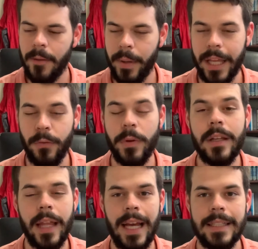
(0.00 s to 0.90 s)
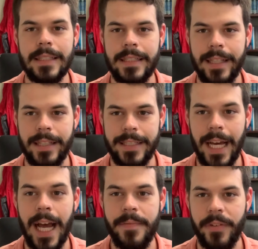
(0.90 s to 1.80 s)
but he realizes that the
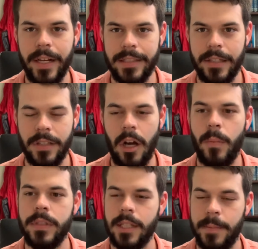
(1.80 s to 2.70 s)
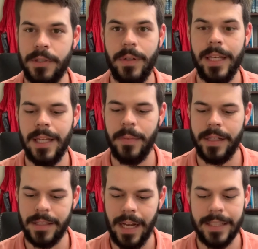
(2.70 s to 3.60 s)
time for exile has almost come to an end
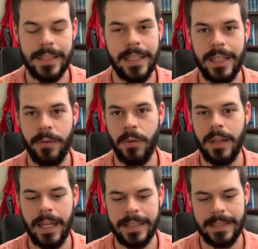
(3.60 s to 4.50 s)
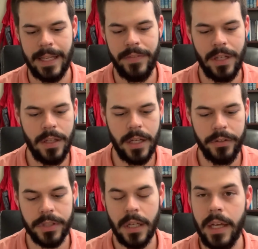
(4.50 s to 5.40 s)
because God said that it would only last 70
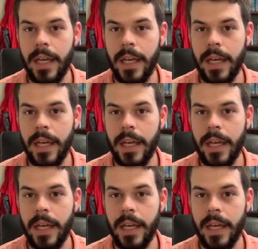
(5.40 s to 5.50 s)
years.